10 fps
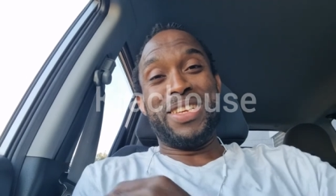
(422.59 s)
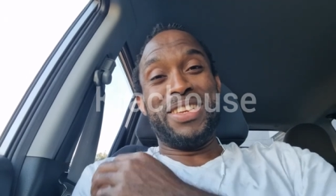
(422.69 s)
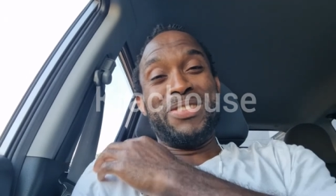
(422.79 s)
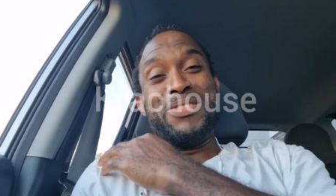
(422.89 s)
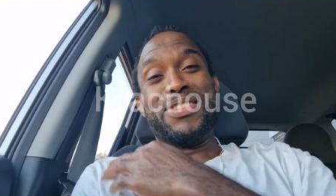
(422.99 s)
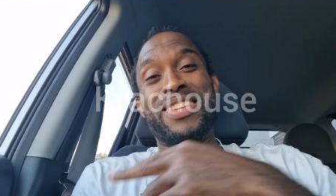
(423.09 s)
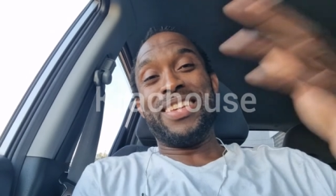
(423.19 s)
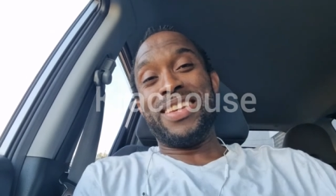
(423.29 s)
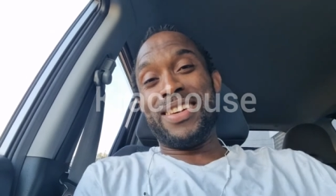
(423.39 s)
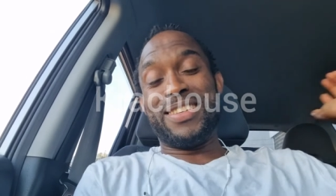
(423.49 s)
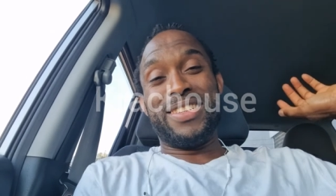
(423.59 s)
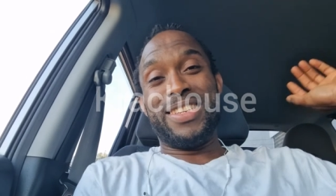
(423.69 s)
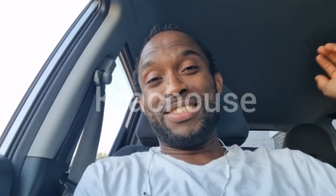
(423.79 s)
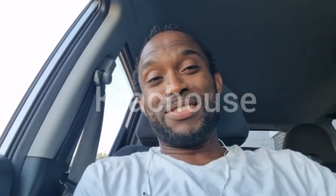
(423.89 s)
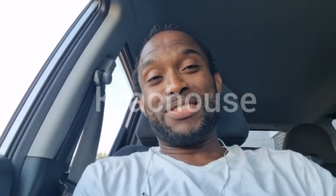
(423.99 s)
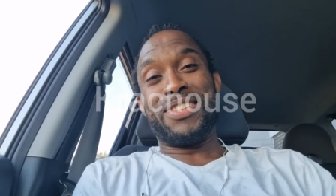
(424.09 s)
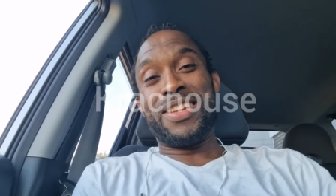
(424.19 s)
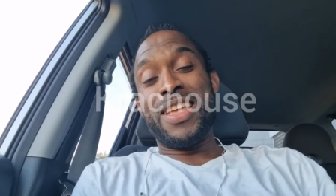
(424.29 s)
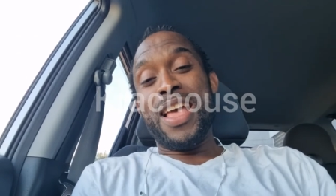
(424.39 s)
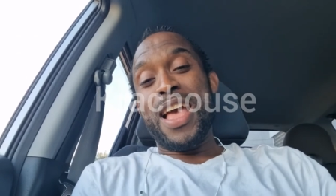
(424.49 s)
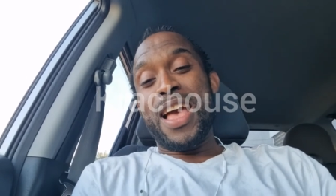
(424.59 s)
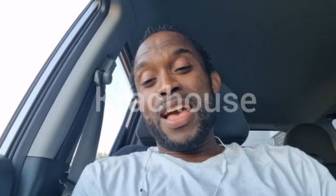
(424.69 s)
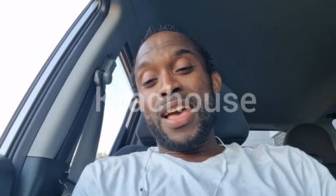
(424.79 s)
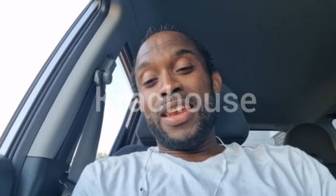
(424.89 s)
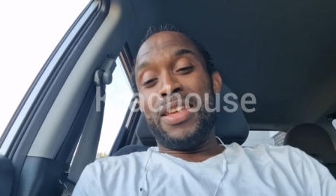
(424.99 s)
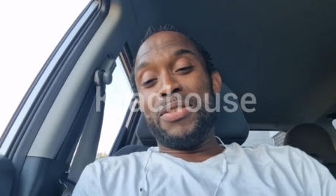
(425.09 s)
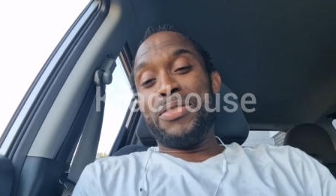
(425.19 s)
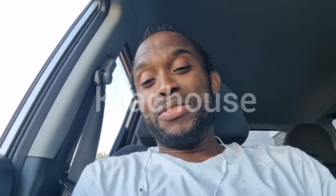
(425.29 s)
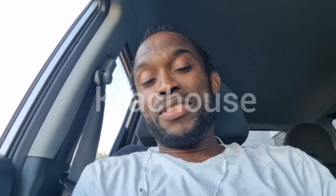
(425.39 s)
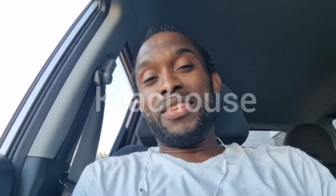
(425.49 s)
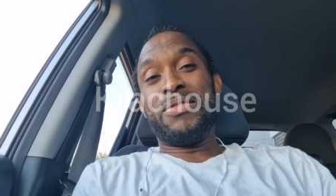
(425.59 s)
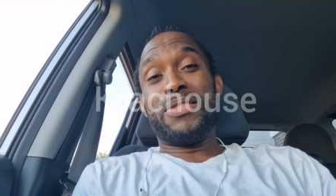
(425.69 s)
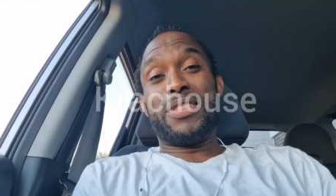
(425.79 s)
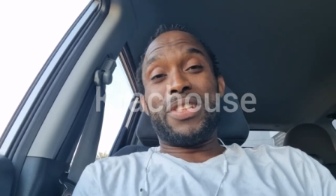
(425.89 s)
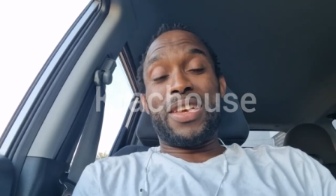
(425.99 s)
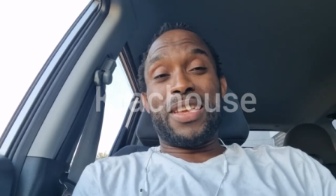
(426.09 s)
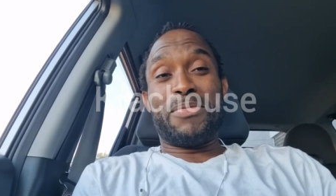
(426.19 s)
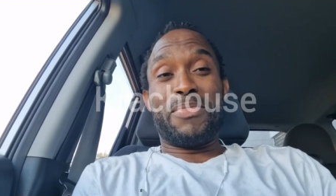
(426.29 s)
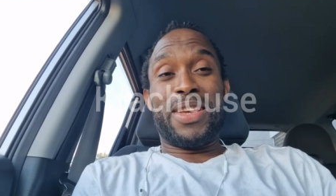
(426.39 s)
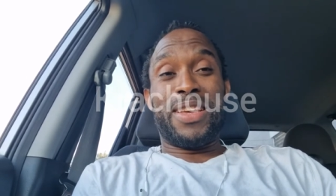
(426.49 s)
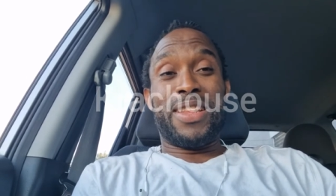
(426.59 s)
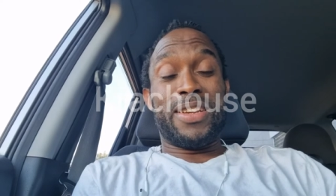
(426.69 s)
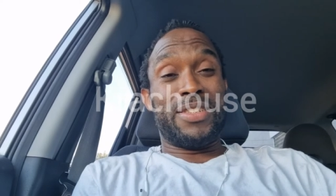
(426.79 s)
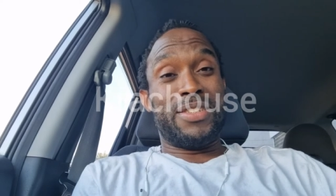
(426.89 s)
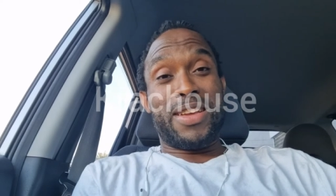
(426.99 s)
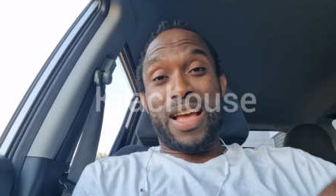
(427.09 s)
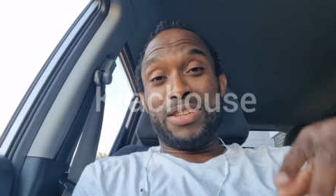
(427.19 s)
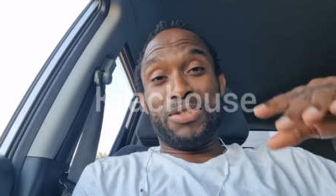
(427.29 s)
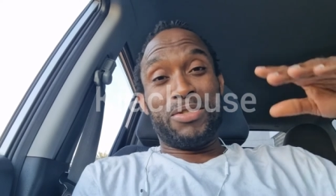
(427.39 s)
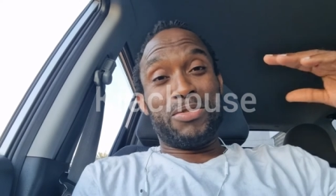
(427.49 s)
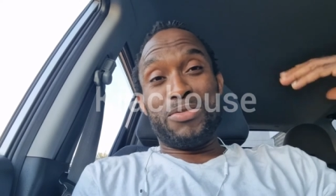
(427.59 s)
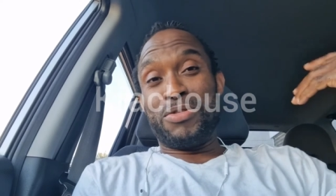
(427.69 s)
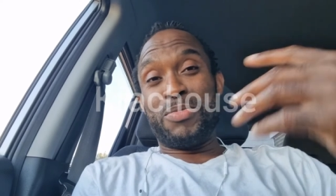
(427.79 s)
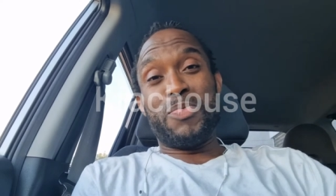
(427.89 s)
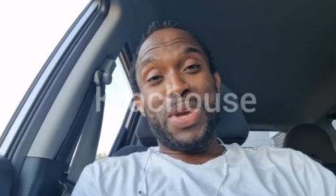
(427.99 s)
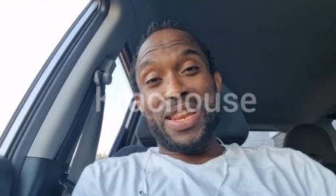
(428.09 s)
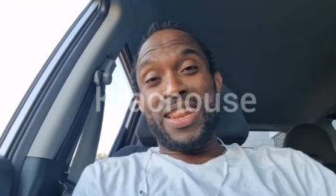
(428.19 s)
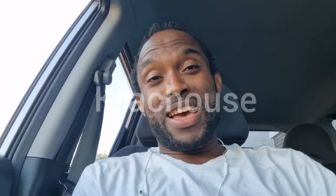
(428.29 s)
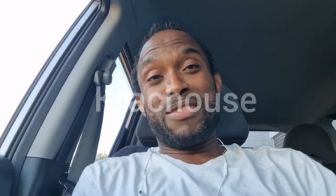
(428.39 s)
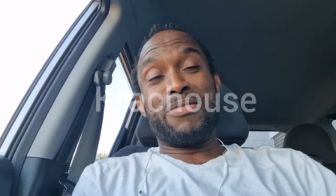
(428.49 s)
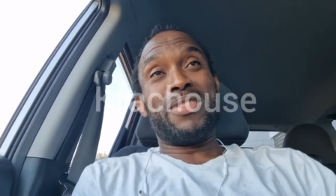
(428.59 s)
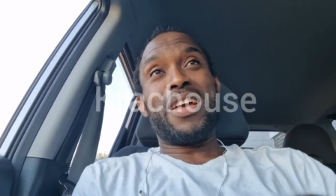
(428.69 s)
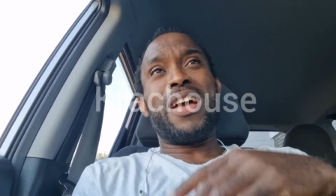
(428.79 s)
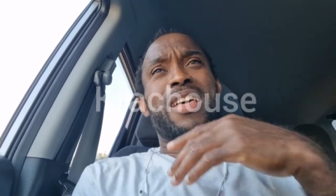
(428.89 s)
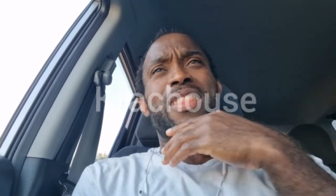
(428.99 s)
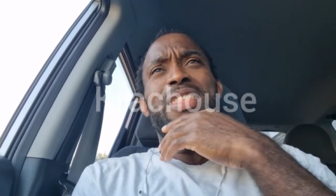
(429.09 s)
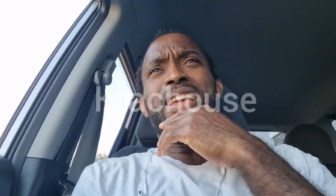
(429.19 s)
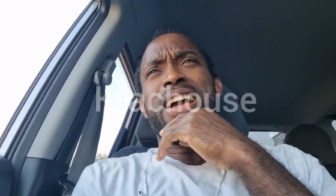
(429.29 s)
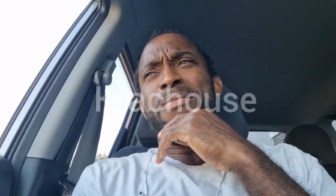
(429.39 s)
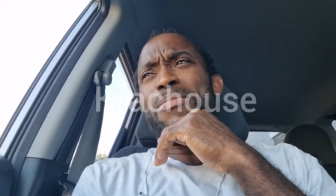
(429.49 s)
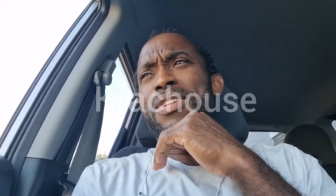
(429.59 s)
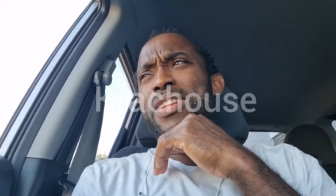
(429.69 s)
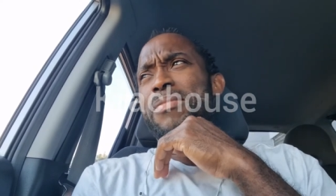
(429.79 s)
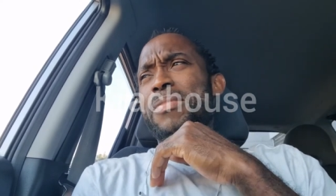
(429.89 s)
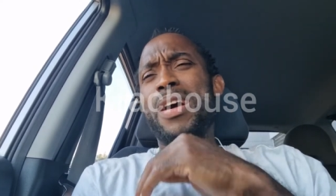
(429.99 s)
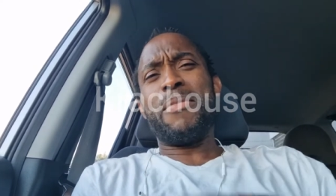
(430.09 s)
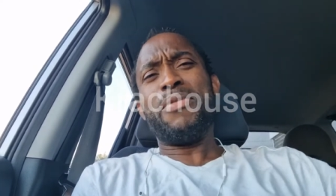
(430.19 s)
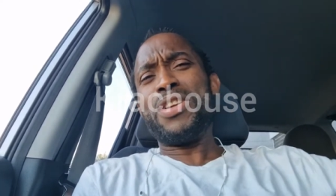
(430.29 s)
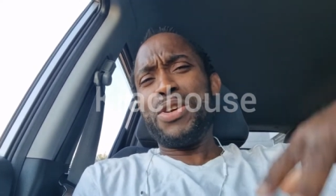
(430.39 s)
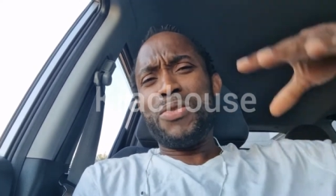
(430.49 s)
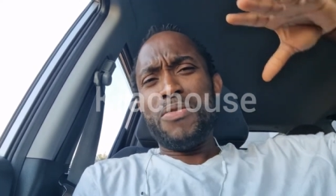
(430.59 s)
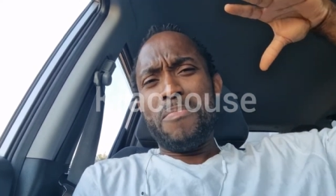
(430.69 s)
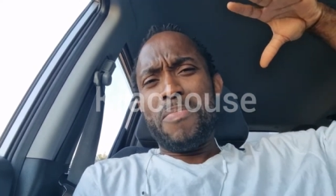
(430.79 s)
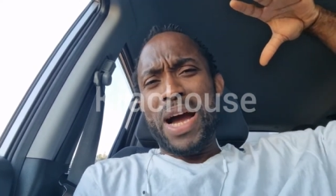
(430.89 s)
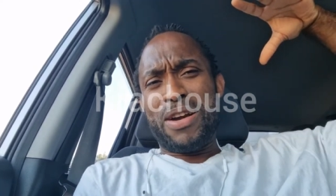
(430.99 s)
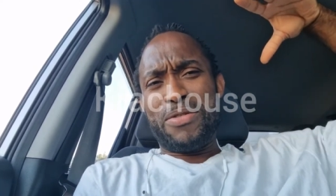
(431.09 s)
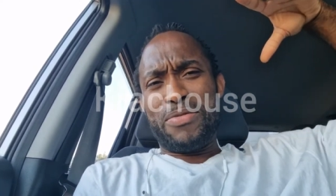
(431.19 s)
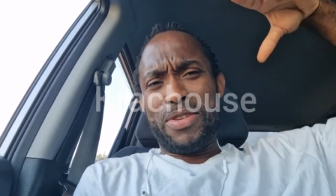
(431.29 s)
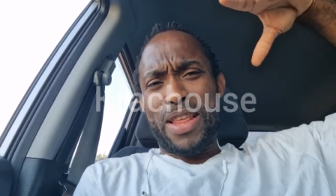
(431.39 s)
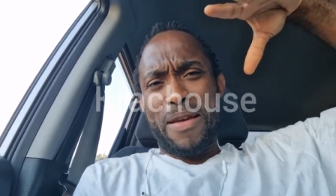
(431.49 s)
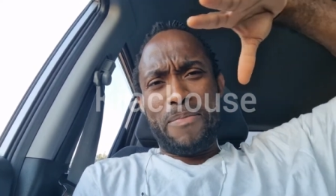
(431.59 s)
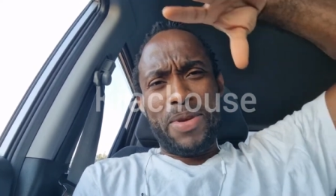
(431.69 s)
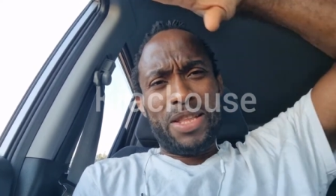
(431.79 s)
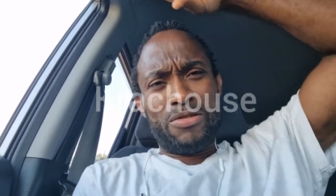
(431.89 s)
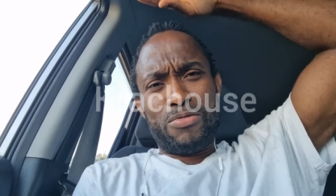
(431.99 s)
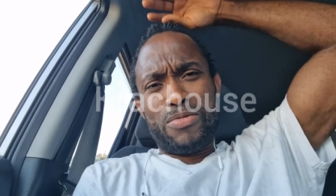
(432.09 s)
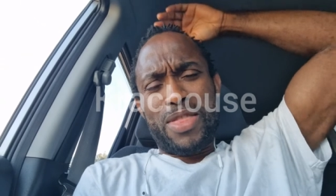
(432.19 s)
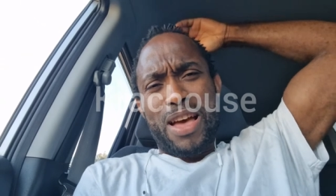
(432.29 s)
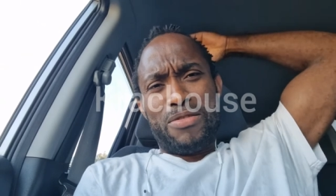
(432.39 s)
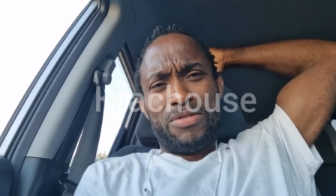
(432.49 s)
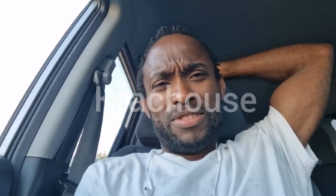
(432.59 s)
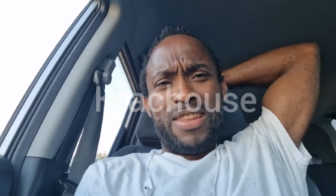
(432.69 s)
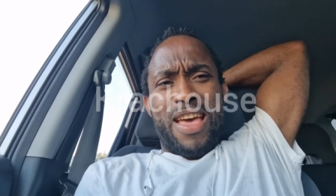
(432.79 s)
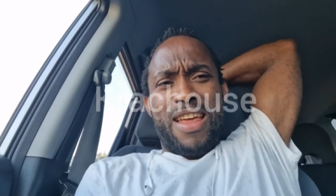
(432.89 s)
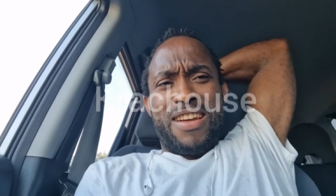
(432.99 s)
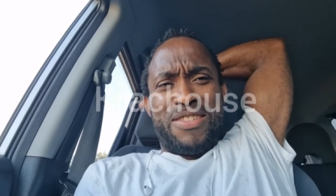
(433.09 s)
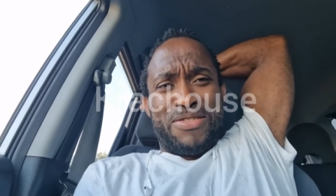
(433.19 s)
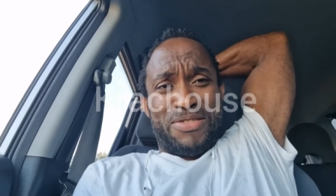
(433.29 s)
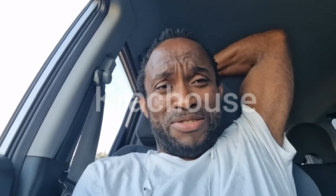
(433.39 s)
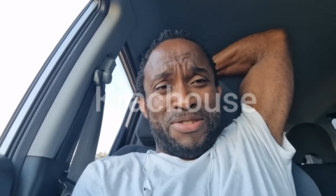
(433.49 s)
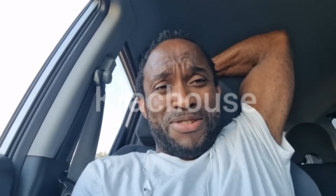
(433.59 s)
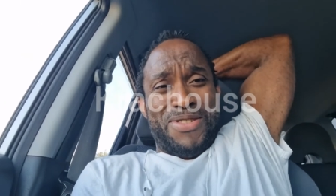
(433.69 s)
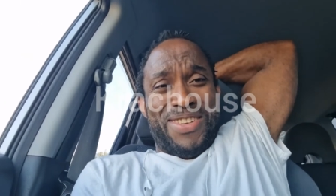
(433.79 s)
The whole thing got destroyed. The whole thing was like, man, I, I just go spend that. I uh, think I bought him. I bought a whole bag of it. I paid two thousand naira or so.